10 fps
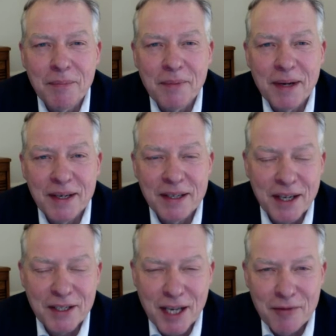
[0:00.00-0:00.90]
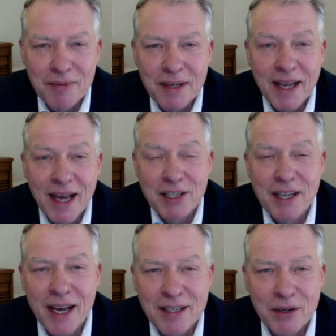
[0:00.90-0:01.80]
It actually
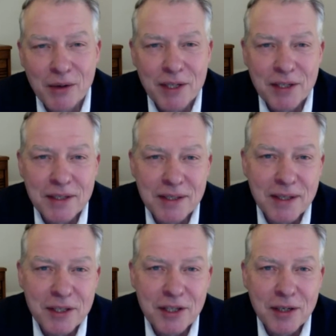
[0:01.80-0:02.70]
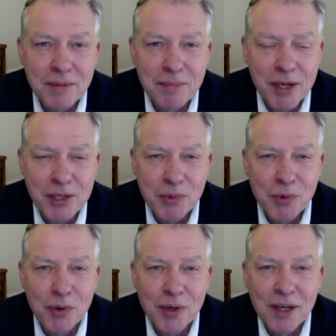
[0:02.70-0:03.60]
has origins in the
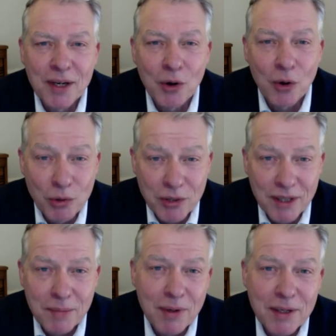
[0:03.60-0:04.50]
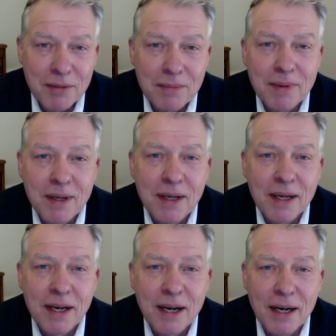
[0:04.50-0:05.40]
post-war order liberalism,
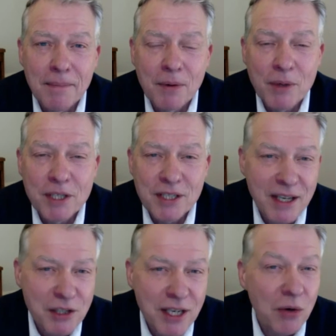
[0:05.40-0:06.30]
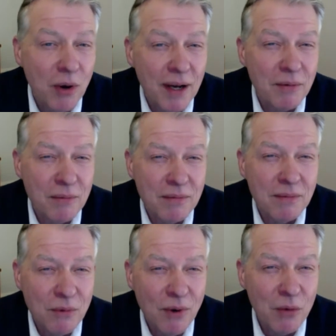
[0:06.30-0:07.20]
which is actually quite
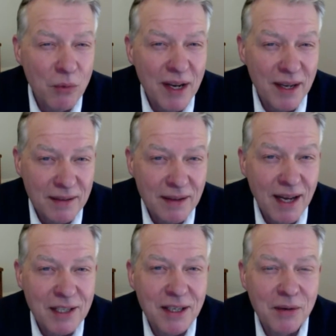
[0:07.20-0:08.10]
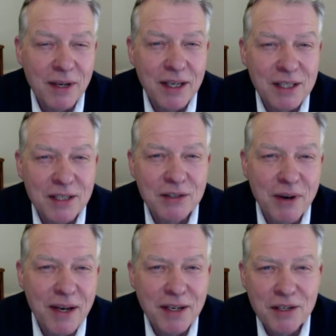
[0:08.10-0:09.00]
right-wing. Actually, it's a
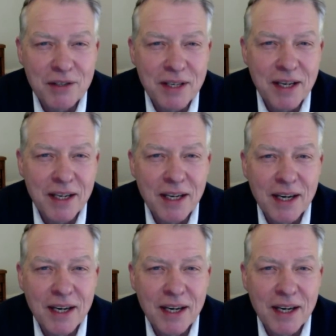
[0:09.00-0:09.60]
strange thing.